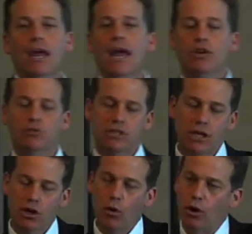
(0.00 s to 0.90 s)
and you
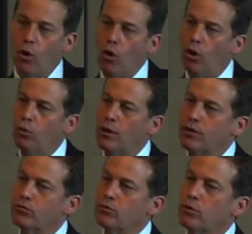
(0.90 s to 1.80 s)
see it going all the way
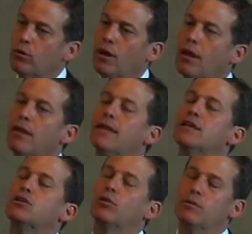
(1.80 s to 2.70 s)
through,
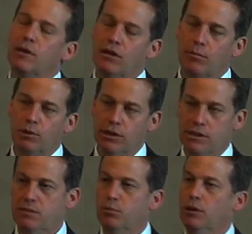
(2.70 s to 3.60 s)
that's going to be a
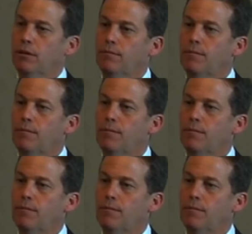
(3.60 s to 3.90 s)
complete split.